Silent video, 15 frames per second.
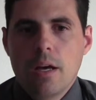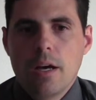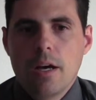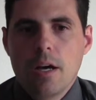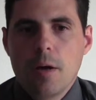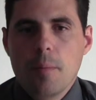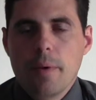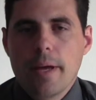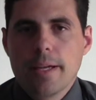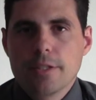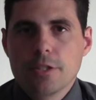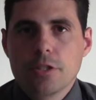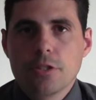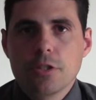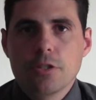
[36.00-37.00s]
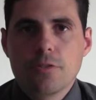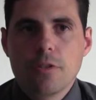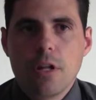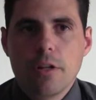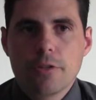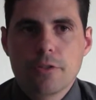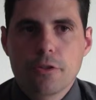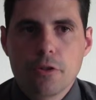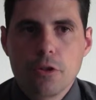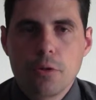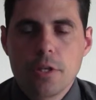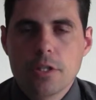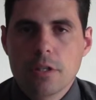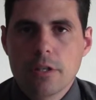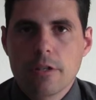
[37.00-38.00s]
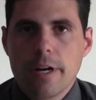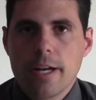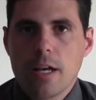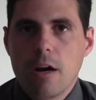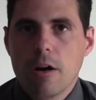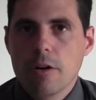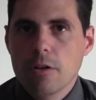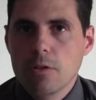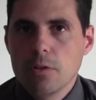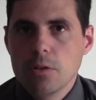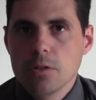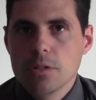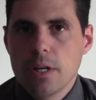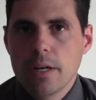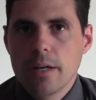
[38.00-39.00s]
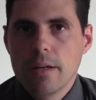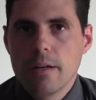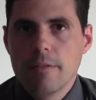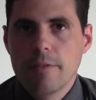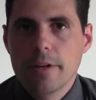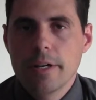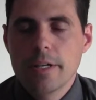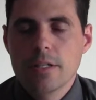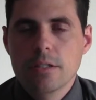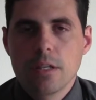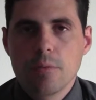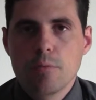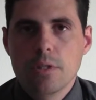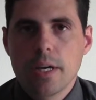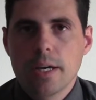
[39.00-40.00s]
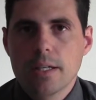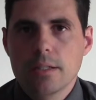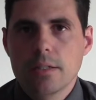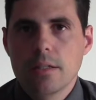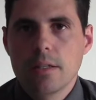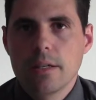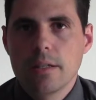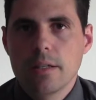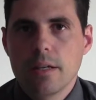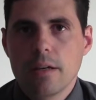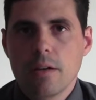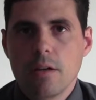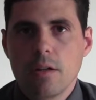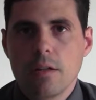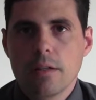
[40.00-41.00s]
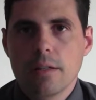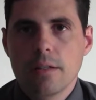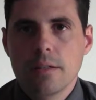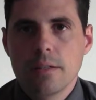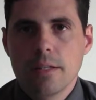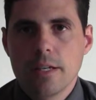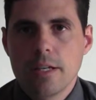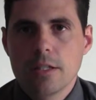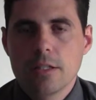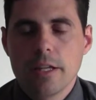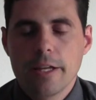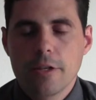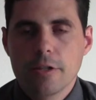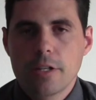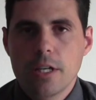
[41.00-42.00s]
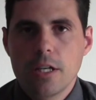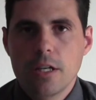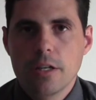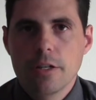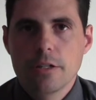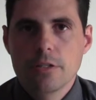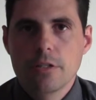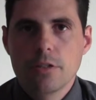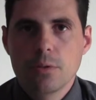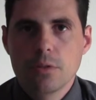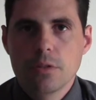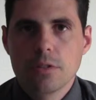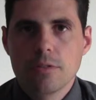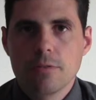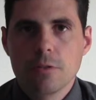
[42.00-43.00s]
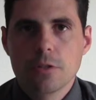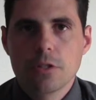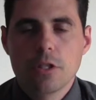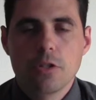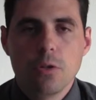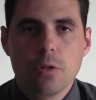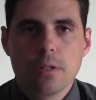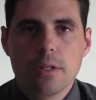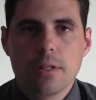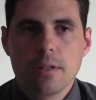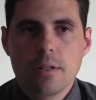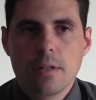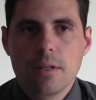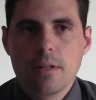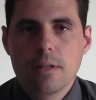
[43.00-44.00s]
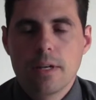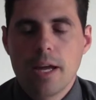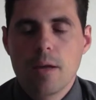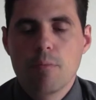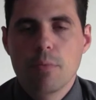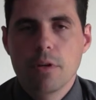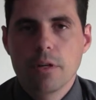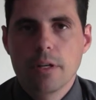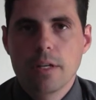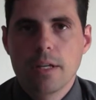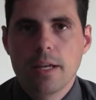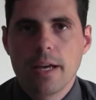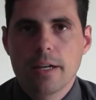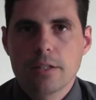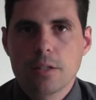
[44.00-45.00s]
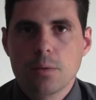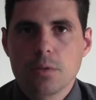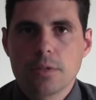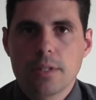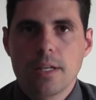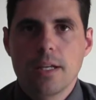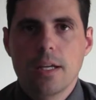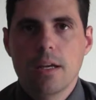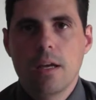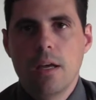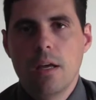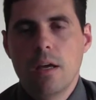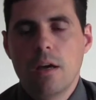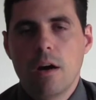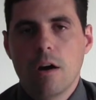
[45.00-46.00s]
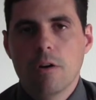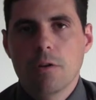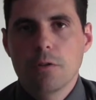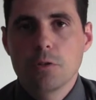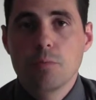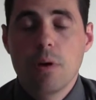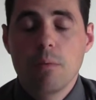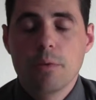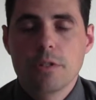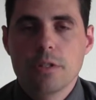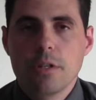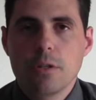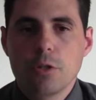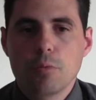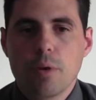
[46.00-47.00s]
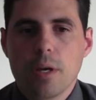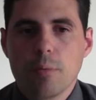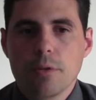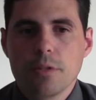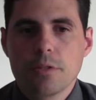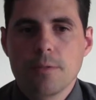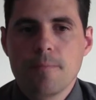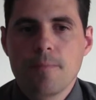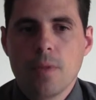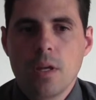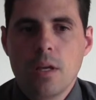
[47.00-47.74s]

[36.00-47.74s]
As his thirst for knowledge grew, he started writing articles on various subjects until in his later teen years to his first adult time period he actually was getting articles published in newspapers.